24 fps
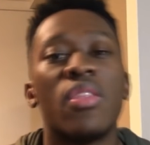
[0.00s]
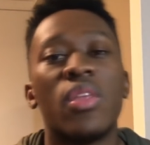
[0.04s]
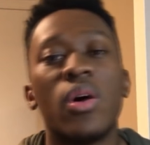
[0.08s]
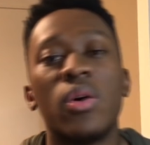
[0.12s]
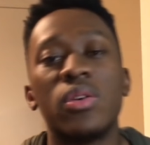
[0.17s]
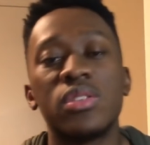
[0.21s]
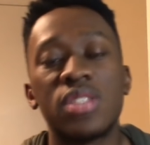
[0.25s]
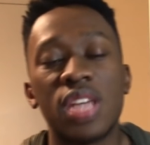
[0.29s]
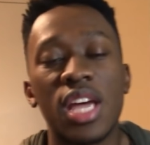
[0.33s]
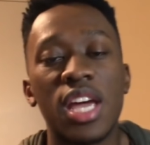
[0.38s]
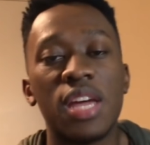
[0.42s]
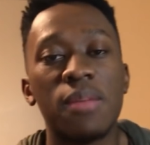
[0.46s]

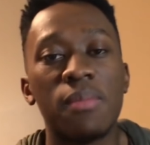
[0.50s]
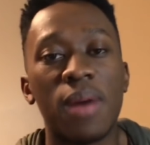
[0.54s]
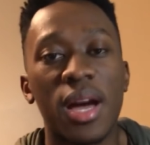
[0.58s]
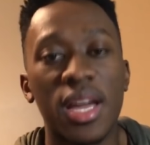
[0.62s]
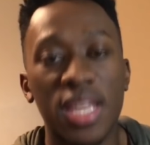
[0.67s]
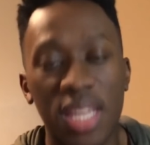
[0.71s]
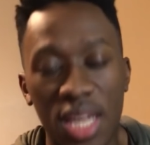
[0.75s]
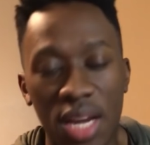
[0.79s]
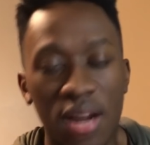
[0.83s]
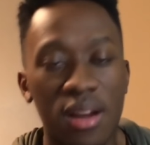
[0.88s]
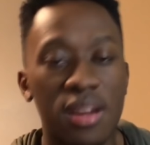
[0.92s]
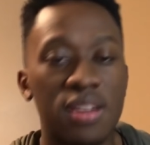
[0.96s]
those end my
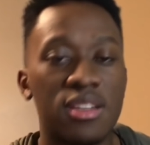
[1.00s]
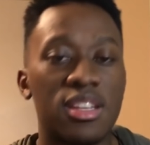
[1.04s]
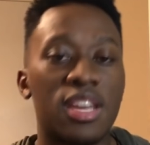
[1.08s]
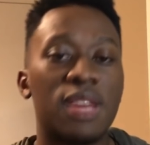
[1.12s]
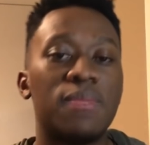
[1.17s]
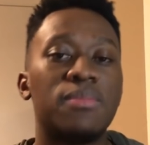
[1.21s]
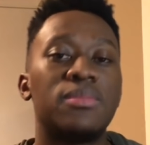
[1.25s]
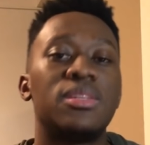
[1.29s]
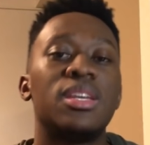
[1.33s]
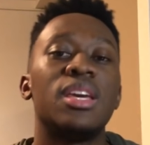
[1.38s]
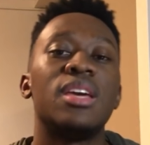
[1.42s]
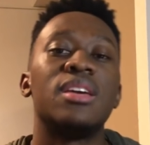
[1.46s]

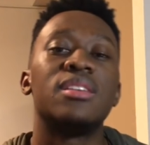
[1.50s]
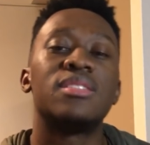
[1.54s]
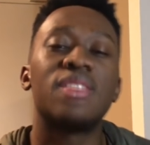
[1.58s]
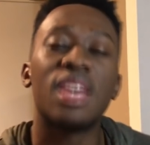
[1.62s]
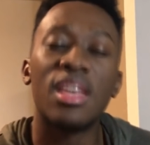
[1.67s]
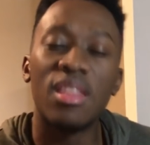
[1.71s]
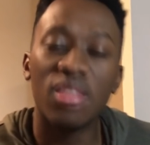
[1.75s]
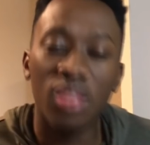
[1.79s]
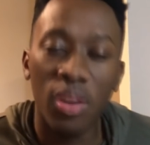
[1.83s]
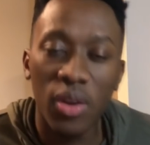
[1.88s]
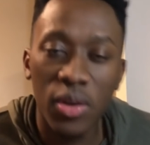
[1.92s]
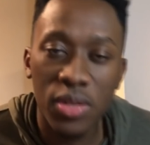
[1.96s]
guarantees,
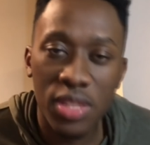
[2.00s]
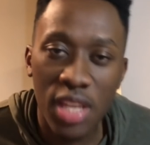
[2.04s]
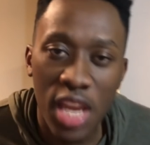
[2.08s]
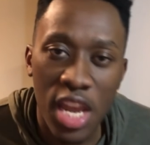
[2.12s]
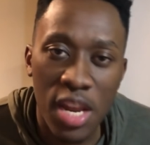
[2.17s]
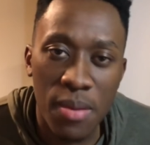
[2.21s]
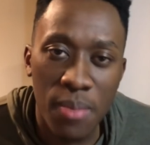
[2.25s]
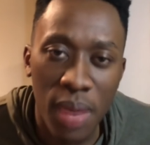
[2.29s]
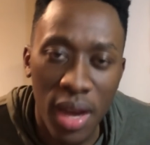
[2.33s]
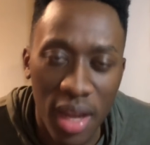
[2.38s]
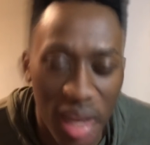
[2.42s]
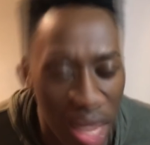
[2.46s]
and those
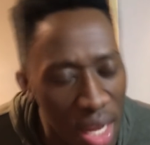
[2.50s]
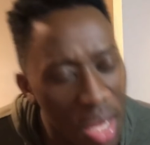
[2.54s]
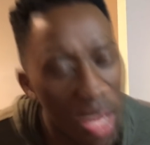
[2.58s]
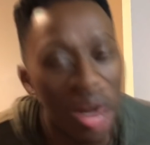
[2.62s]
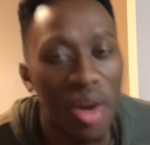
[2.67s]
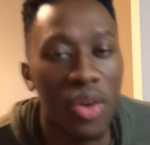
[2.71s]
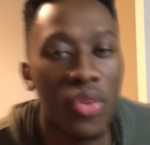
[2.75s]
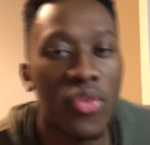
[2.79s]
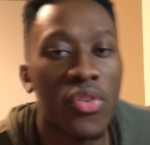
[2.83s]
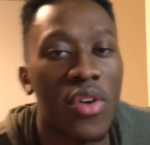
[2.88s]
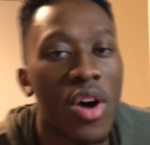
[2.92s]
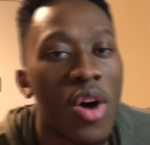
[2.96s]
end my
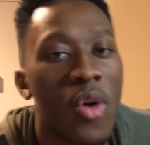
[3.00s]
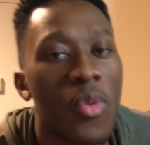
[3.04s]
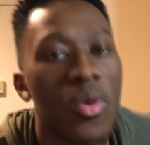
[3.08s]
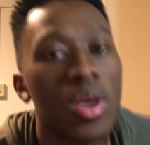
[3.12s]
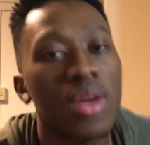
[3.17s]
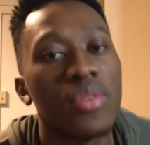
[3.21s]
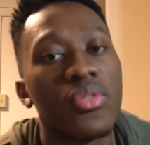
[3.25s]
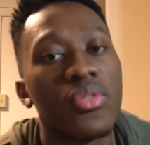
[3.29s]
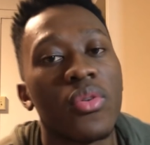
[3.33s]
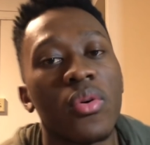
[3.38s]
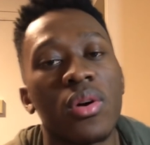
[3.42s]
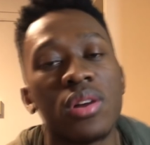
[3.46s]
NFL
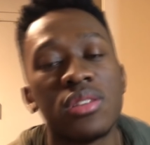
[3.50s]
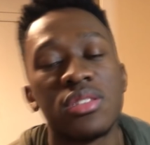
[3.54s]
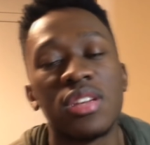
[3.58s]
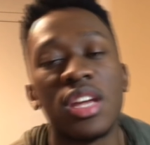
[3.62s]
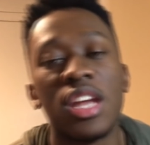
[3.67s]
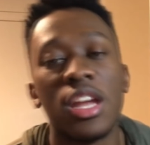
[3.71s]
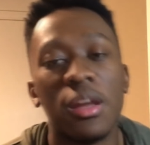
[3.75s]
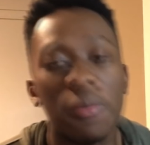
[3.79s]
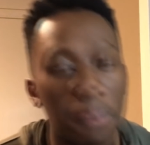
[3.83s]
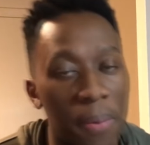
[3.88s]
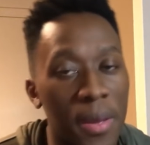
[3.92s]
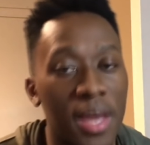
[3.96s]
Week
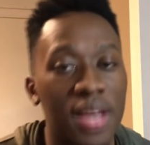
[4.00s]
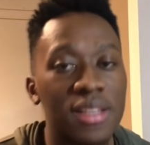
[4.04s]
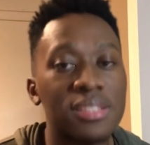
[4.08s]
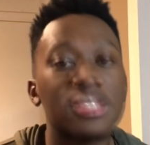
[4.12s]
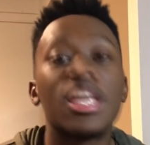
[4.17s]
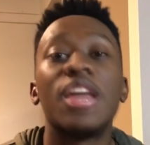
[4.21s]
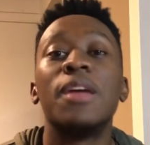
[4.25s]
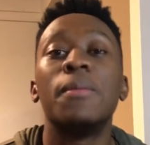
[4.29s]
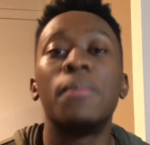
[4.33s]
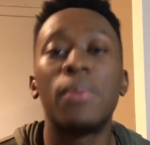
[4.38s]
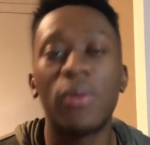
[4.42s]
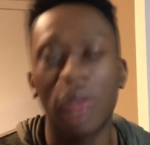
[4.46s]
14 picks
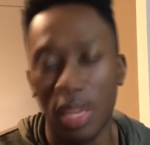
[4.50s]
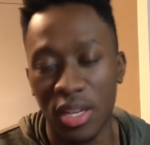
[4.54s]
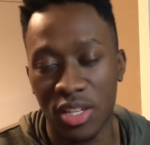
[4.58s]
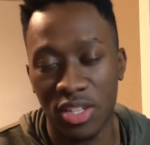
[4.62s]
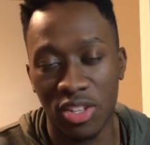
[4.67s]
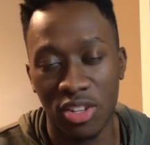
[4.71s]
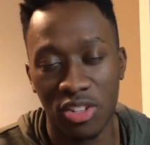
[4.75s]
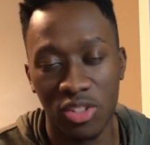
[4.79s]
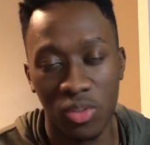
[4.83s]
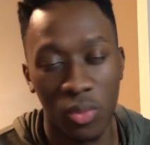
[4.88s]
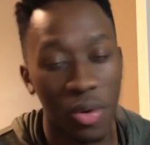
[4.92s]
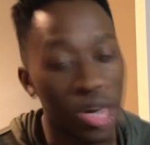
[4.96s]
and
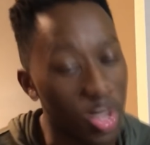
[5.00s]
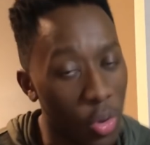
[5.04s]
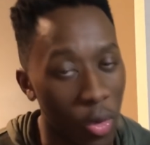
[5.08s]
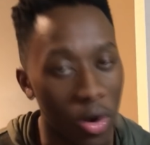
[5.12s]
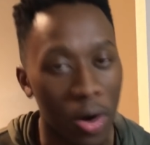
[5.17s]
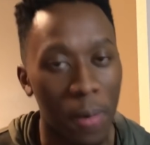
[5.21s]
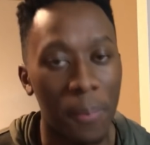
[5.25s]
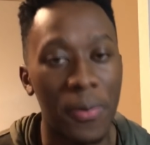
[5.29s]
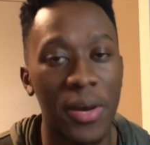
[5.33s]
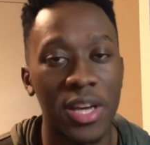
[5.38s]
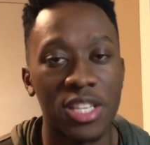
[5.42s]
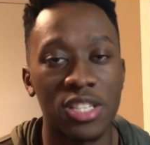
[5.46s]
predictions. What are your
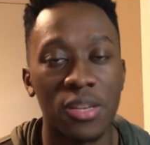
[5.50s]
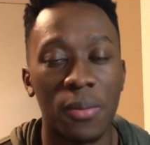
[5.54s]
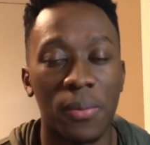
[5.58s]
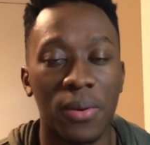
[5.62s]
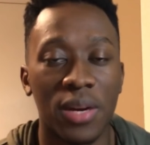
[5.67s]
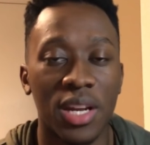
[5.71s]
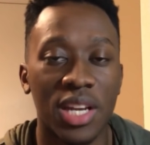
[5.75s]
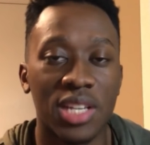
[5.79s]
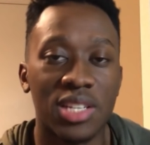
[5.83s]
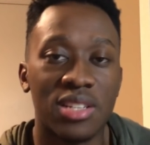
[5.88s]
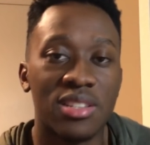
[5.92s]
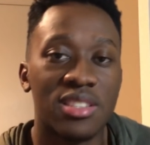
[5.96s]
picks and
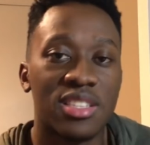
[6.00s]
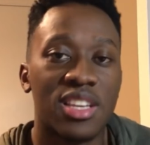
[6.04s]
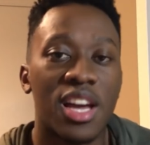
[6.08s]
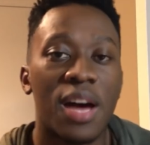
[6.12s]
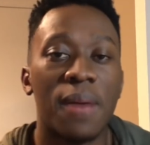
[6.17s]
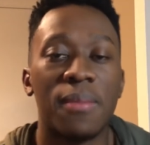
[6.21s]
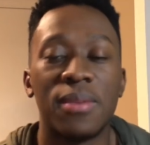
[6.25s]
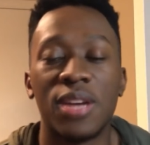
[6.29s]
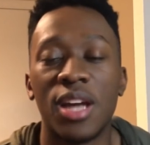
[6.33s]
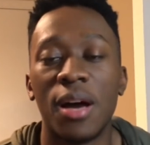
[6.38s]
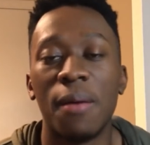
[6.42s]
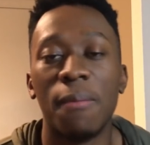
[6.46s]
predictions?
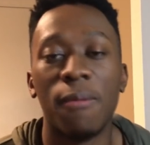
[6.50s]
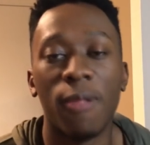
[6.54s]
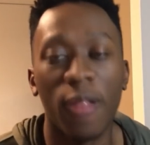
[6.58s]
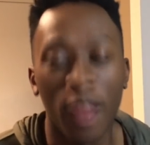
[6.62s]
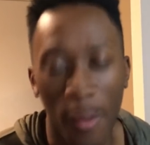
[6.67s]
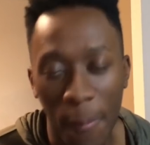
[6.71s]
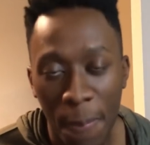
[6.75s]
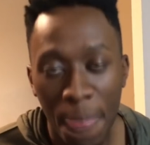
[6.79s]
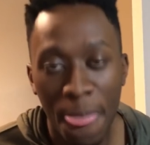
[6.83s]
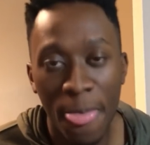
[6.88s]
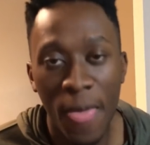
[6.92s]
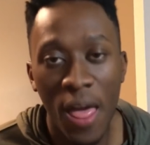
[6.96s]
Comment down below.